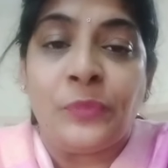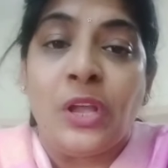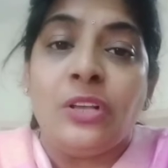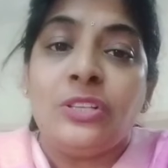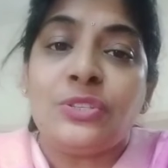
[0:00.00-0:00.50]

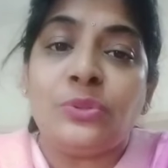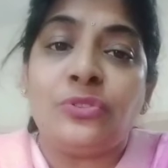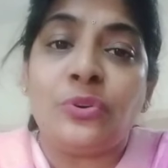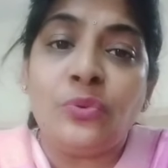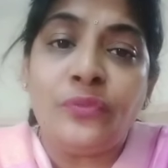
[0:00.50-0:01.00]
So
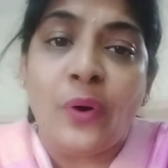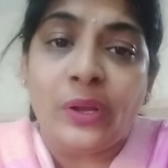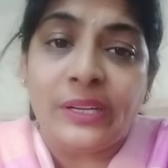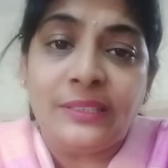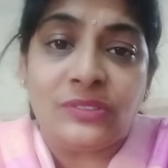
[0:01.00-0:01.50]
through
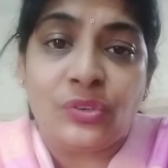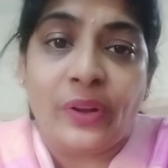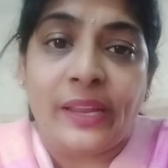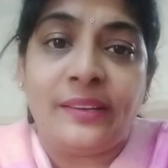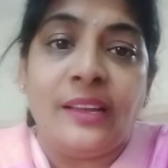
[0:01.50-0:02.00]
foreign
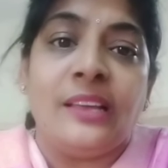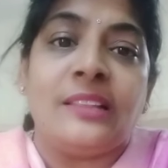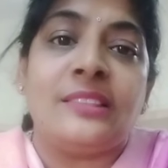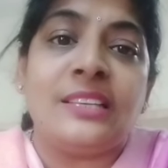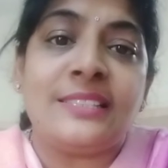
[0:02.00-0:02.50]
trade,
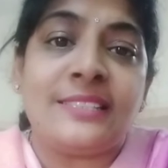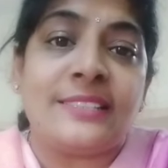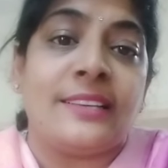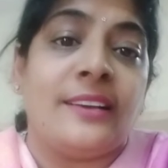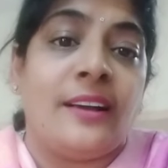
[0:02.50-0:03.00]
this
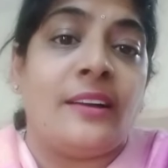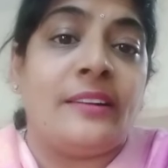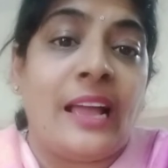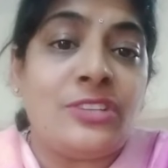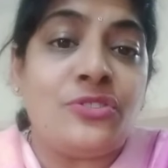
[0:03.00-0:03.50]

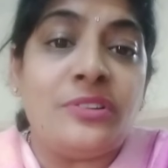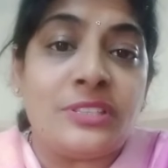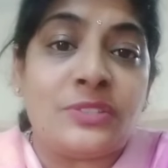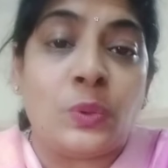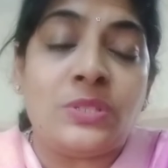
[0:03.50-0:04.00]
natural
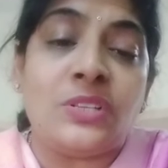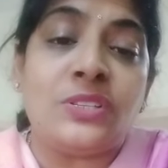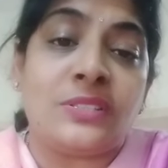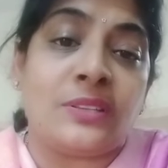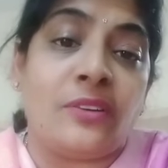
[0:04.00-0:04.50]

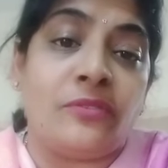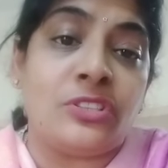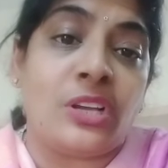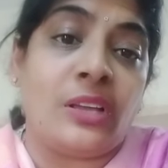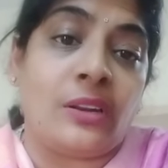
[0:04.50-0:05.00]
resources
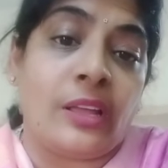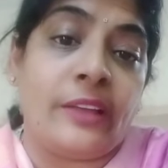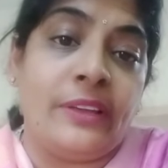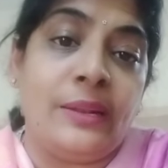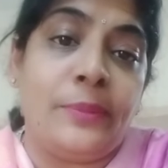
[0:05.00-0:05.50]
which are
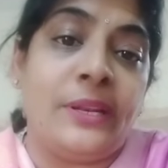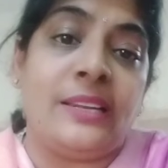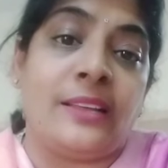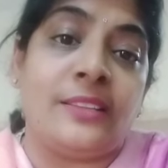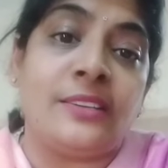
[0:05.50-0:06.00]
available
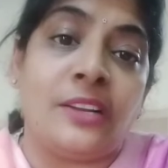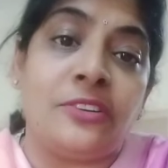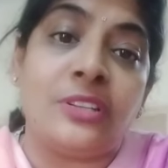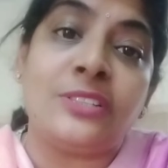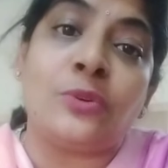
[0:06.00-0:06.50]
in other
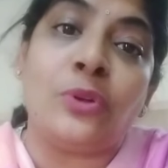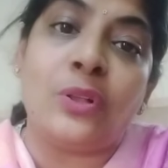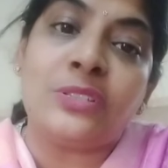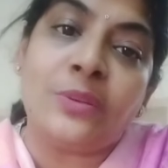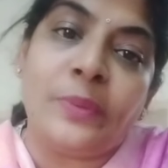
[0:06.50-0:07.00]
countries could
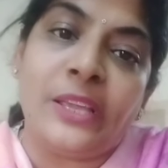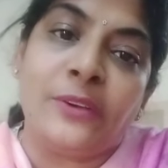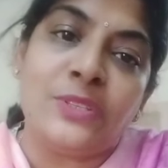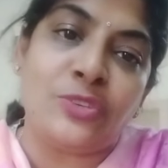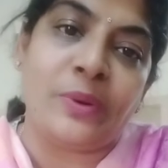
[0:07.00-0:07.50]
also be
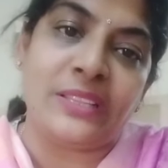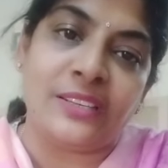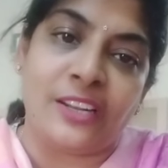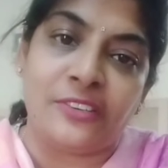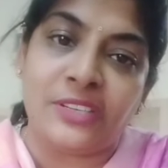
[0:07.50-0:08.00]
used by the
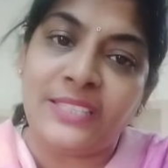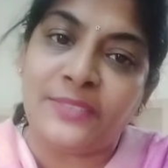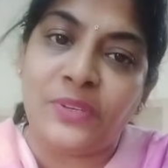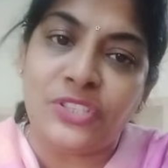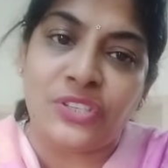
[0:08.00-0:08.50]
countries
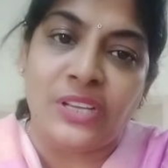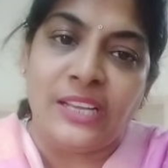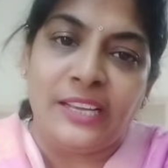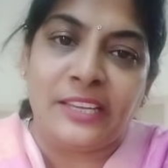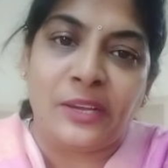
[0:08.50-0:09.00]
which
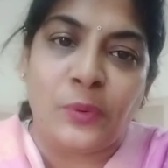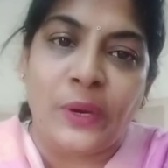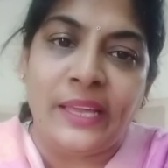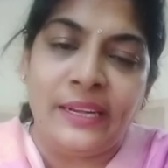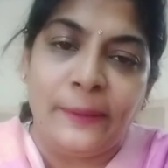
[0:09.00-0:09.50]

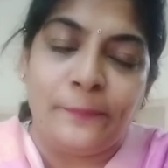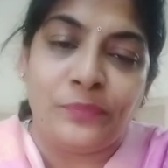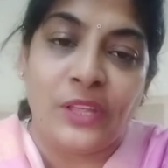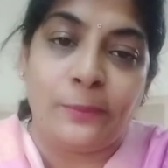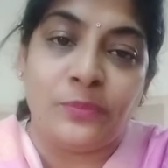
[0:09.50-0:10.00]
require
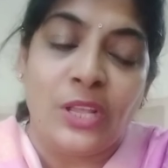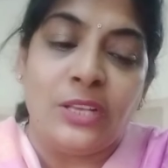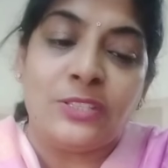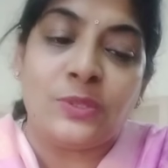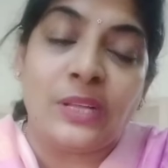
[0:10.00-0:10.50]
them.
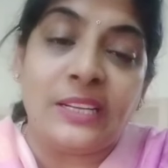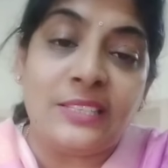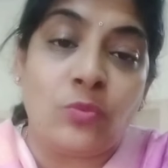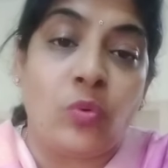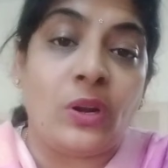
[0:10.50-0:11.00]
So that
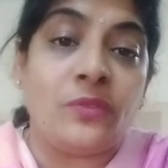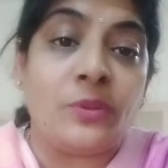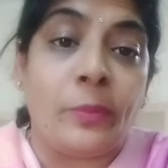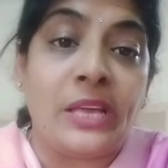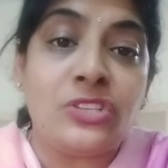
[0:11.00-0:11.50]
is one of the
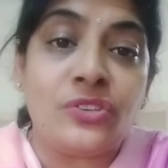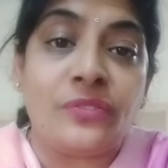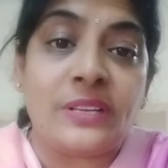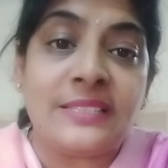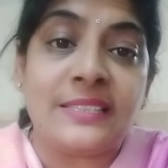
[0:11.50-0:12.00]
major
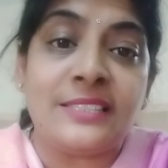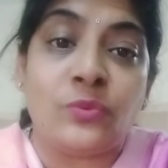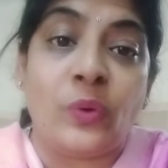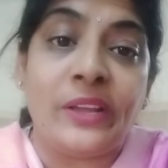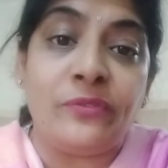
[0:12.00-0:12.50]
reasons
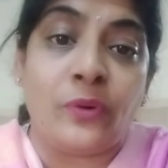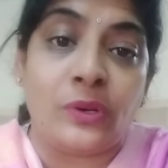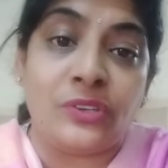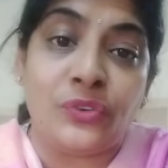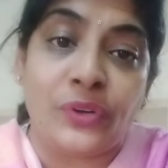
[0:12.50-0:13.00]
why
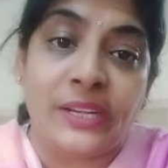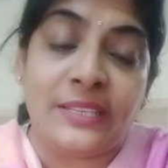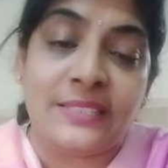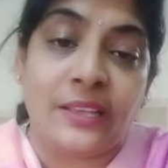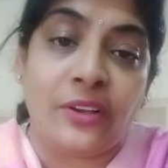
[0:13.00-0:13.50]
foreign trade
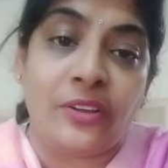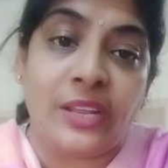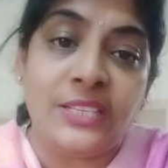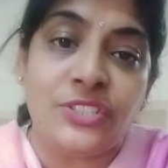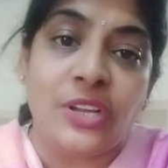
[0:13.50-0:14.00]
is
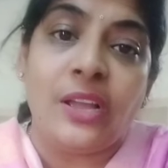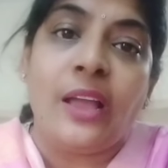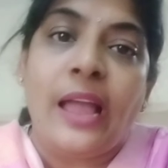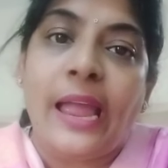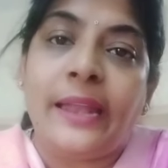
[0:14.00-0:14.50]
encouraged.
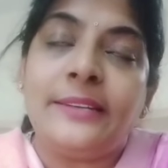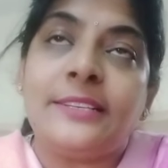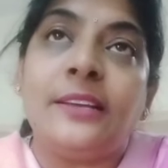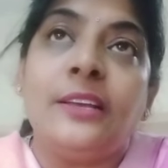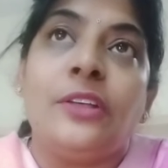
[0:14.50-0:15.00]
And
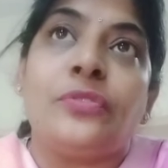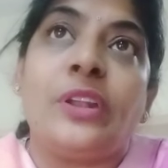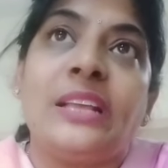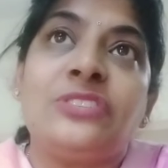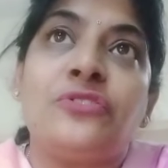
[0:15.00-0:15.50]
the
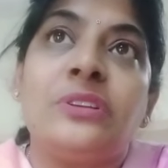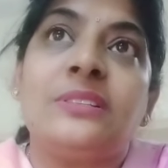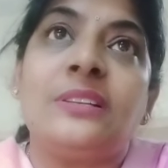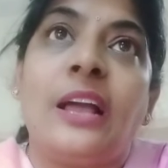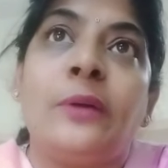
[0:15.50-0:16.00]
next
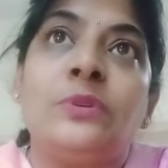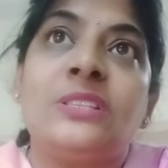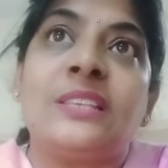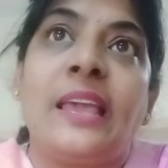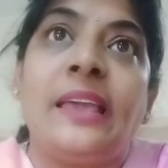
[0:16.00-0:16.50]
reason I would
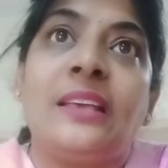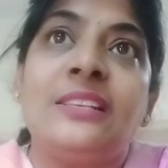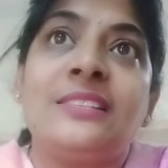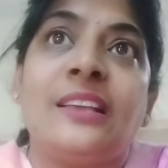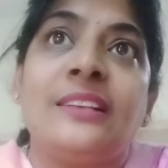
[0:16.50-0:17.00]
say
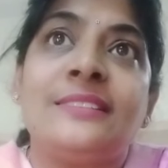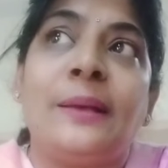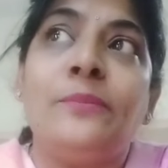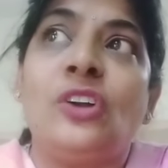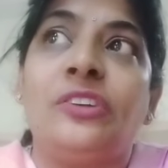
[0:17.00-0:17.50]
is
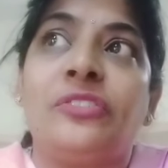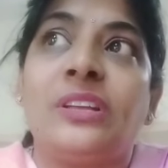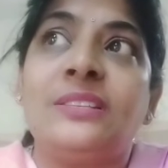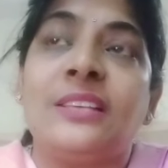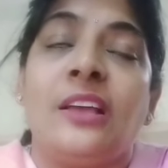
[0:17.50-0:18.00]
some
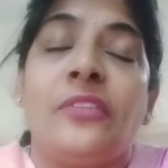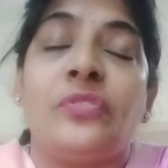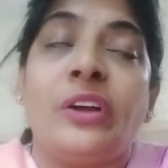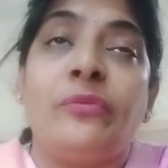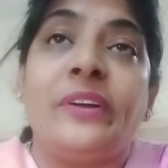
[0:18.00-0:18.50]
countries,
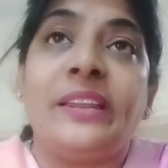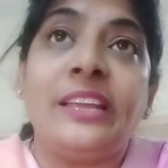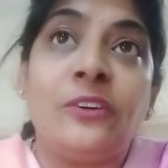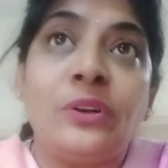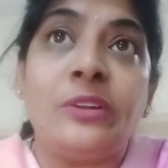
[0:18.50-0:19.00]
they are very
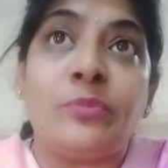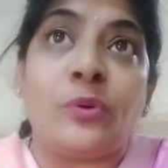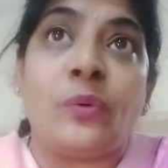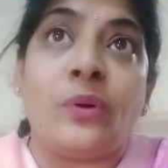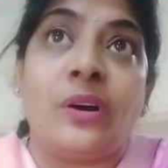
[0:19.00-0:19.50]
good in
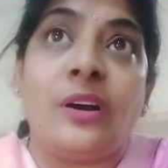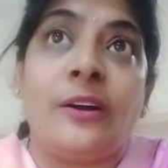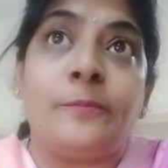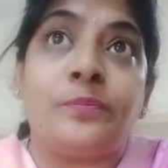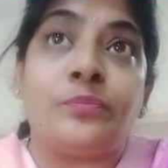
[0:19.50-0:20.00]

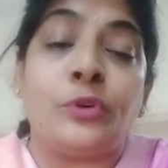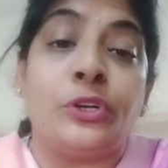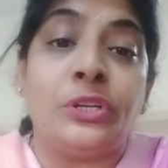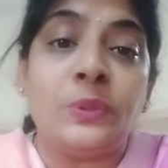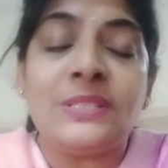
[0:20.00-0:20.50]

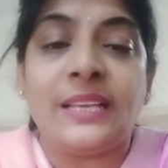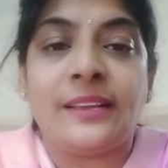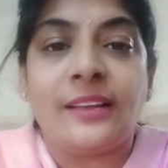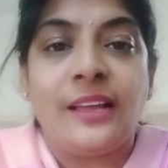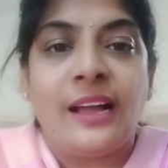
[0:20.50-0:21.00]
producing
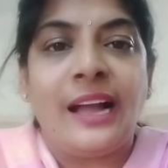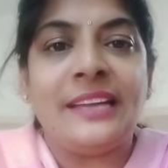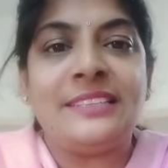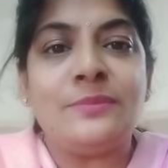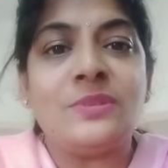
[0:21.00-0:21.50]

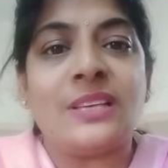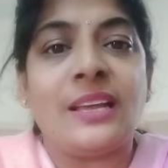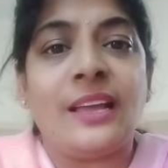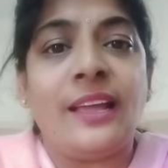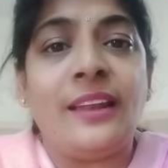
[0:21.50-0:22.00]
items
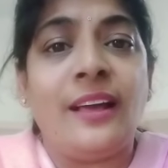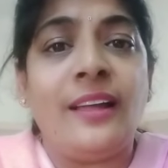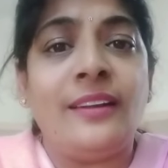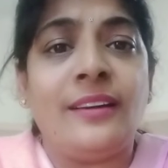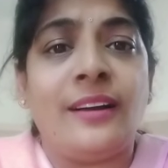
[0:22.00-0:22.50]
in
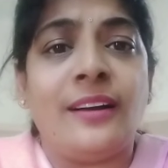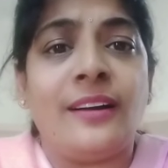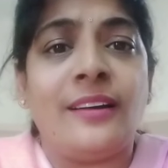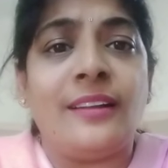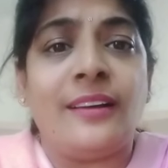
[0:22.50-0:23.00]
an
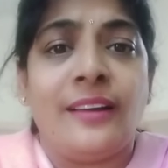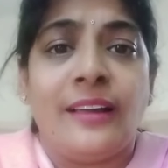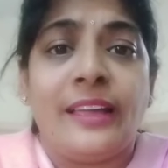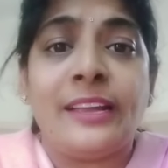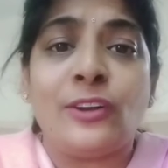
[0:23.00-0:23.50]

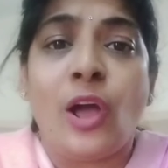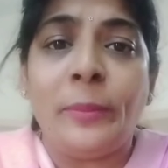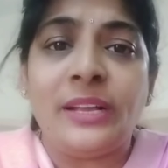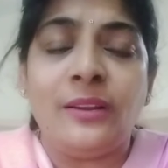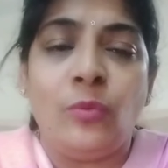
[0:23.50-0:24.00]

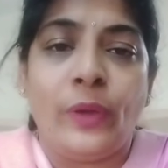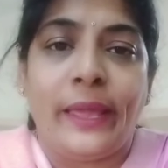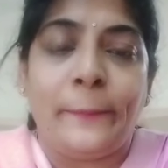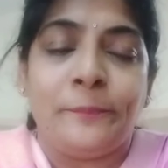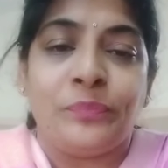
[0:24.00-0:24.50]
economical way.
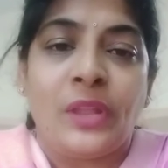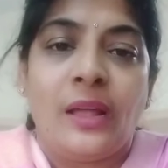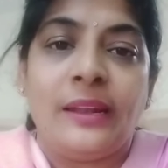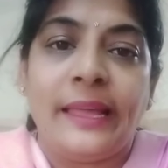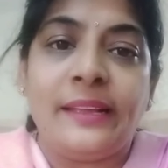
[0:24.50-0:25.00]

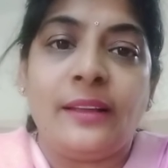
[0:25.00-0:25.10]
Like